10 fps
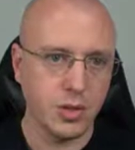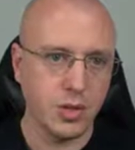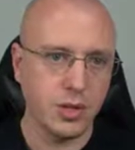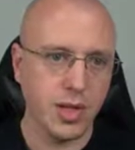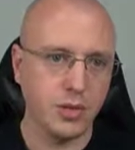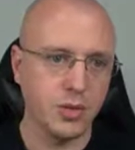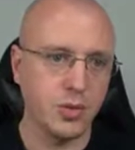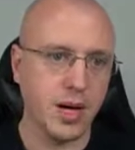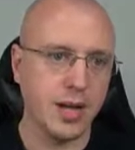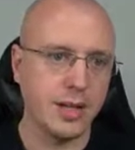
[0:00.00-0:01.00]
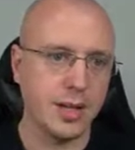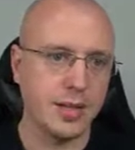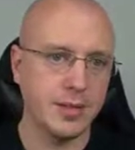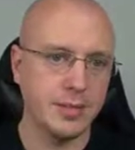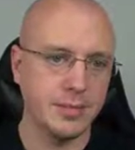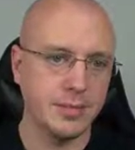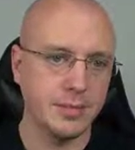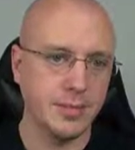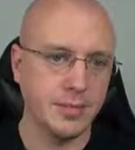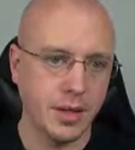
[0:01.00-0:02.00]
we can go down to highlight it
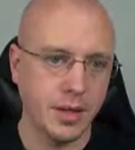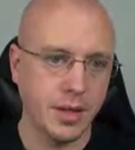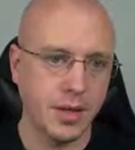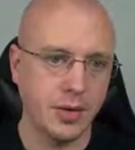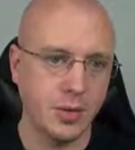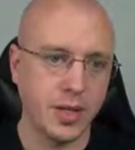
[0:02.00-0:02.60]
and